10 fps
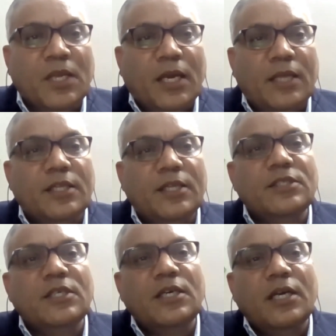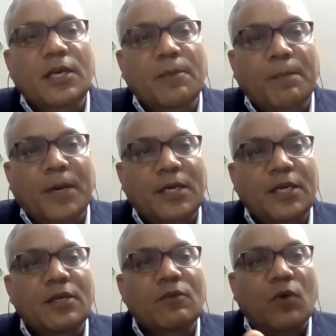And there is a
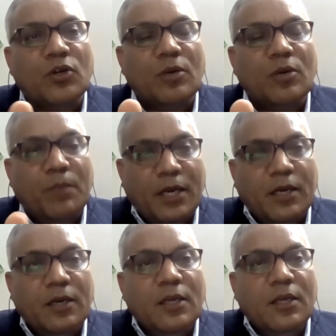impending water bill,